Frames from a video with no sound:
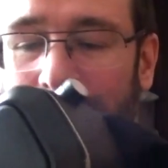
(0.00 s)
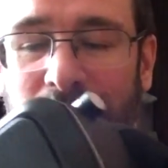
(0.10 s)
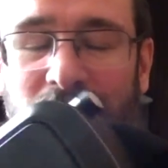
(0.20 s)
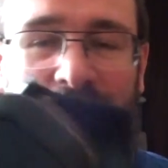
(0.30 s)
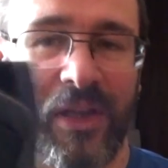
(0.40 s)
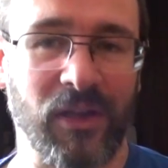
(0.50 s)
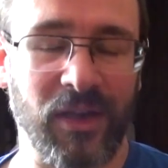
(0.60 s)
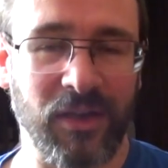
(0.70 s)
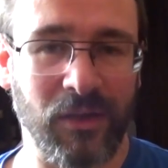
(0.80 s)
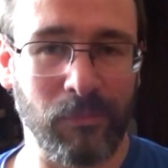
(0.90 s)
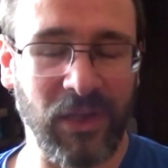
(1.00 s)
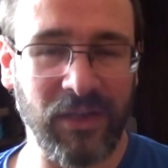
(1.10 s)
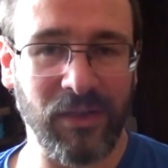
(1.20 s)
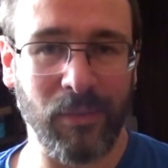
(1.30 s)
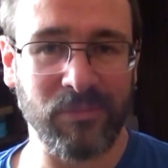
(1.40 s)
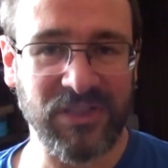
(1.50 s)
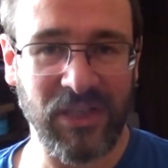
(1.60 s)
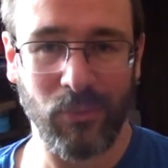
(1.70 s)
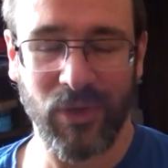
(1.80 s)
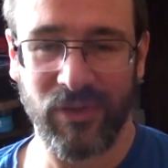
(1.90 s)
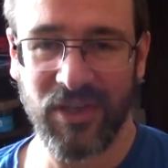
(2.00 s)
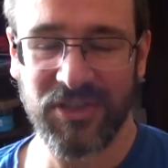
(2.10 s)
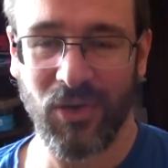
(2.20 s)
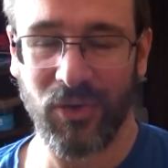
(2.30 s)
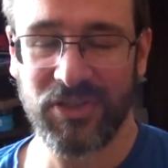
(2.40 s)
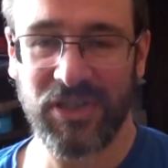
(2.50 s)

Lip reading: looking like a complete numpty with this on.